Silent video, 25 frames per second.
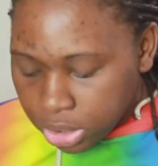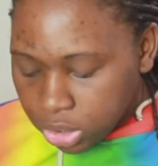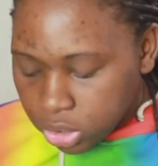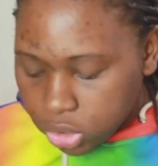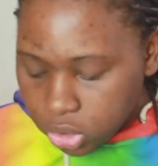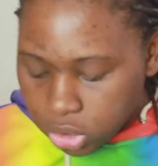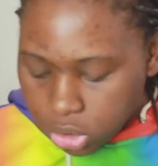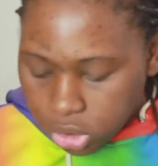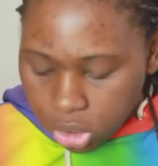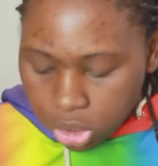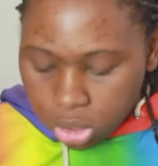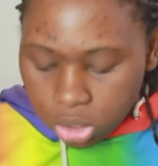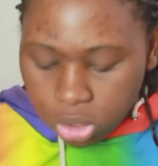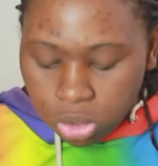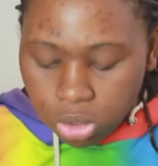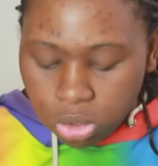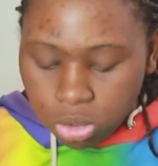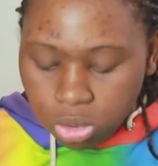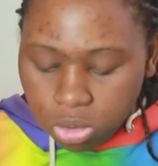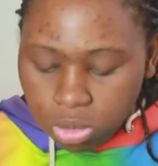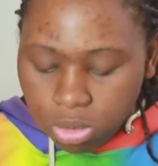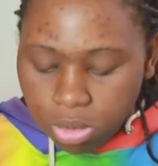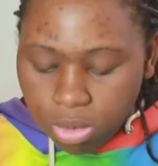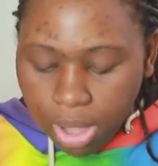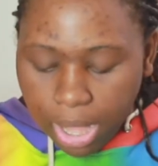
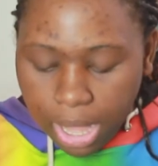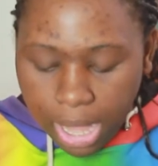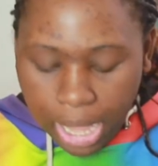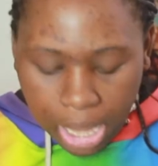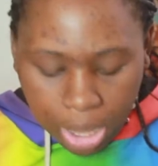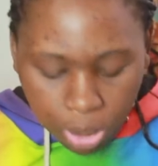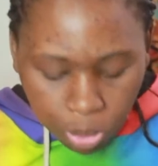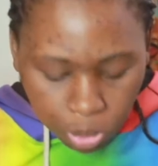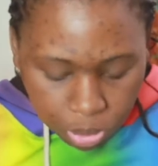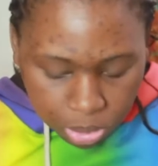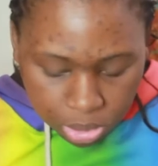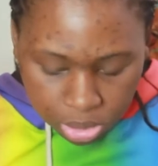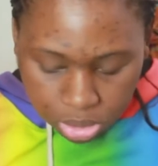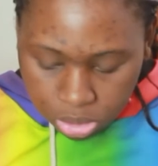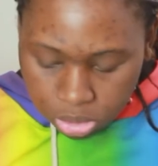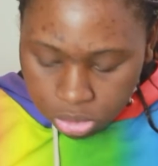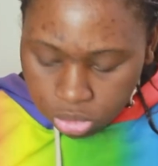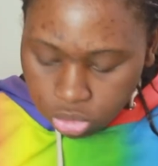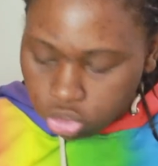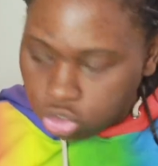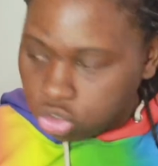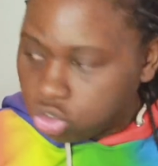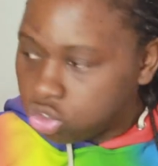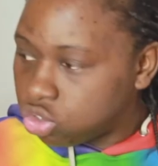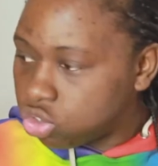So I
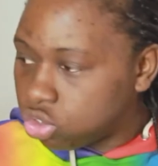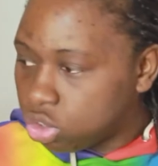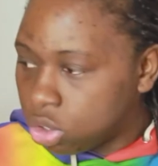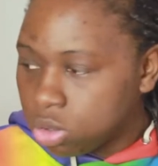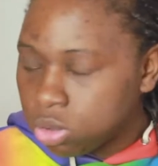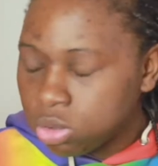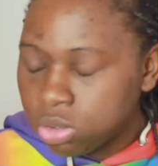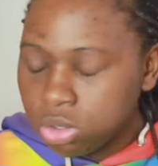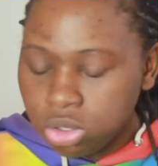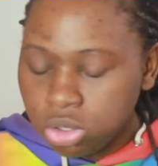will show